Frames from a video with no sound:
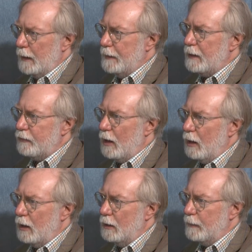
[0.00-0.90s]
that's
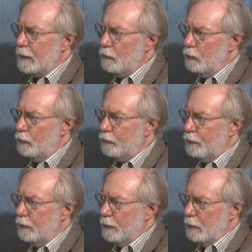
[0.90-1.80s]
hard
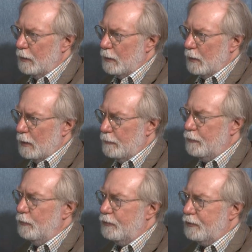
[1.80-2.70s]
because if
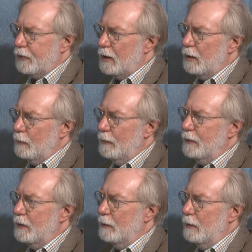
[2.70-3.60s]
you start with
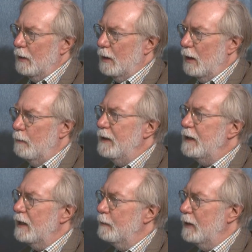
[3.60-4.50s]
a big
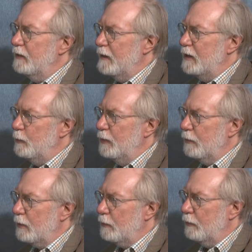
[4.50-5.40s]
unmotivated
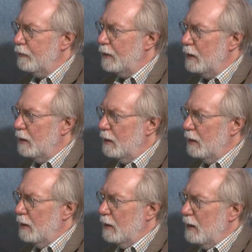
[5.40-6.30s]
bureaucracy,
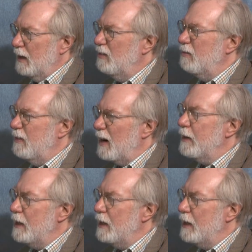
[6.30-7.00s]
it's very